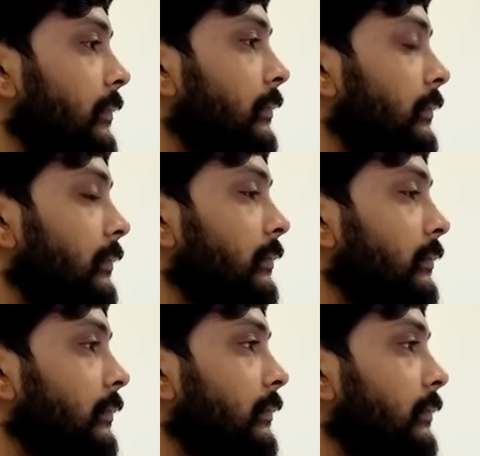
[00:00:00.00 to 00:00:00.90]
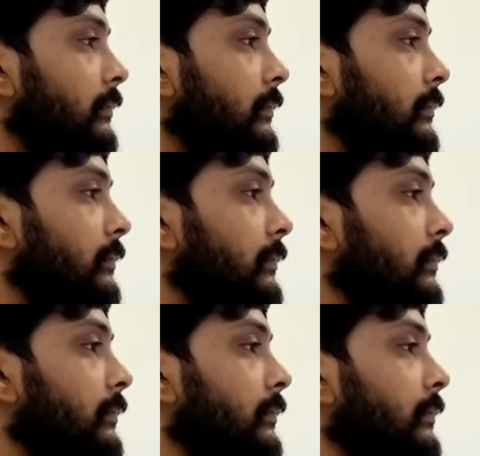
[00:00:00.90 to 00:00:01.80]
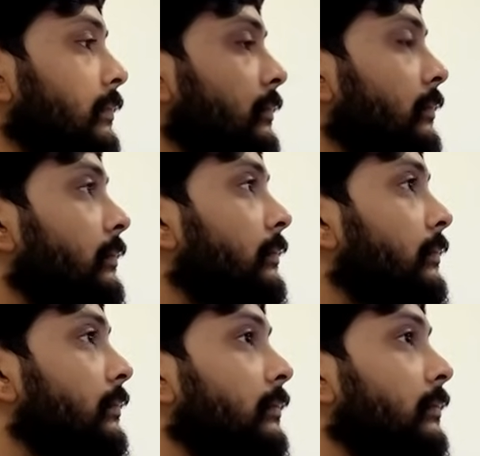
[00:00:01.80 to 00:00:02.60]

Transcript: [no speech]